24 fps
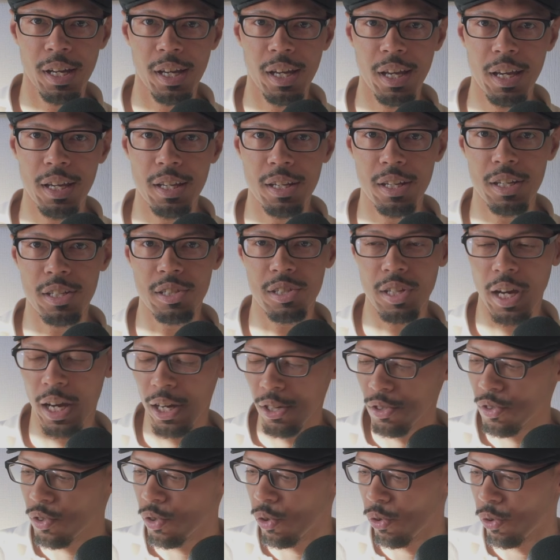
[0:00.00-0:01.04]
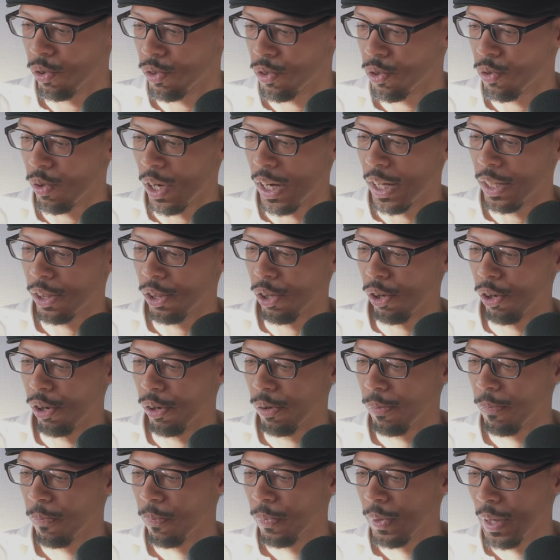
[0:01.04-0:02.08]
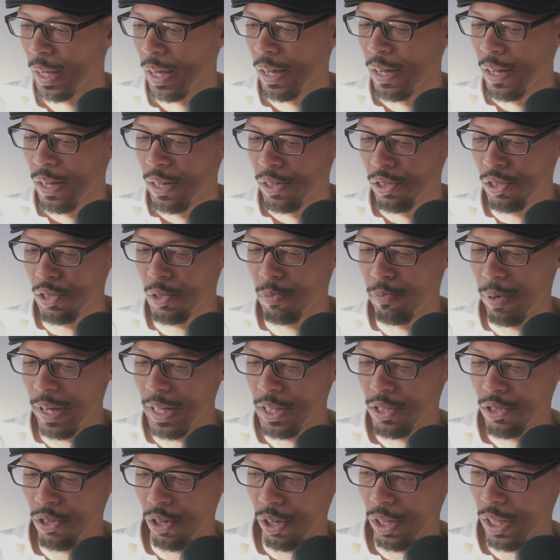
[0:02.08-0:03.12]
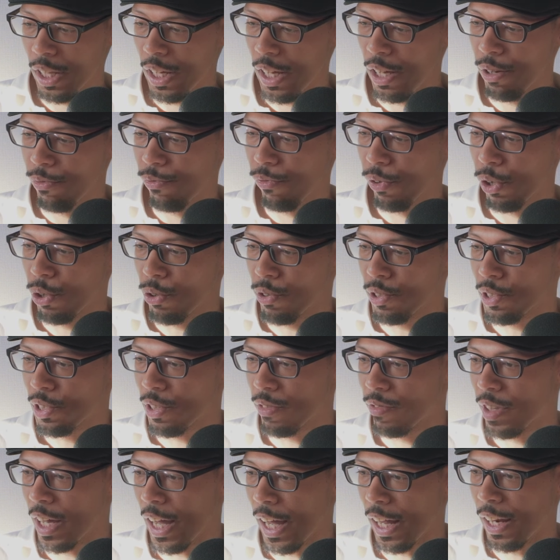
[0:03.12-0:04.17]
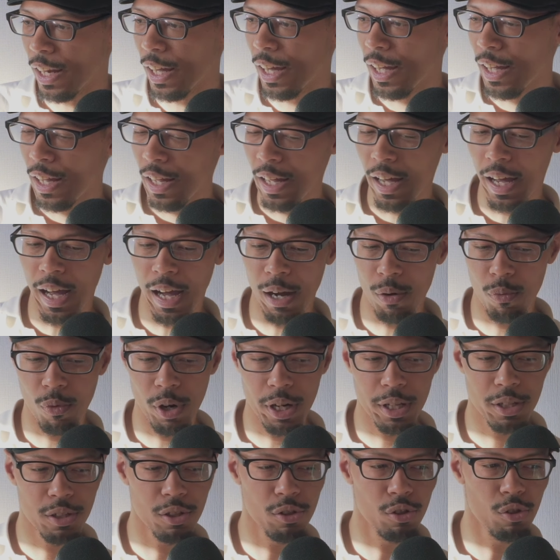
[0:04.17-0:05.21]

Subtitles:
in his household. So I thought, just based on the influence of that, I wanted to